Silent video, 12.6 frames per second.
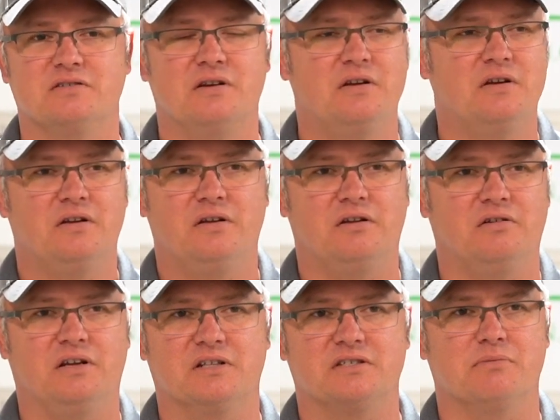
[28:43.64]
is, you know,
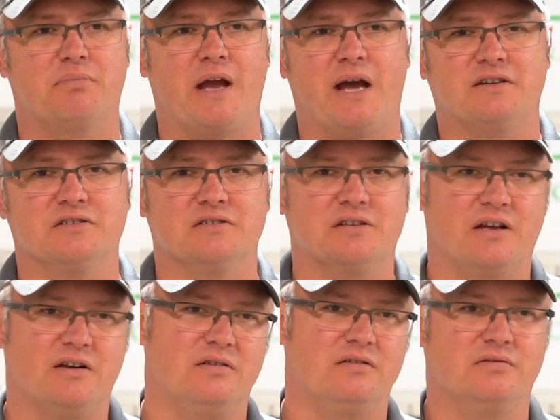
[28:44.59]
you get some patches
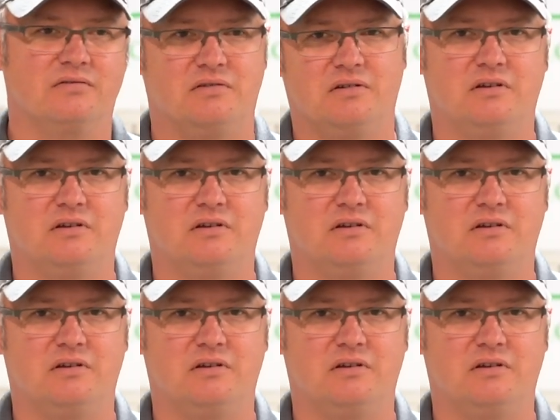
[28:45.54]
that'll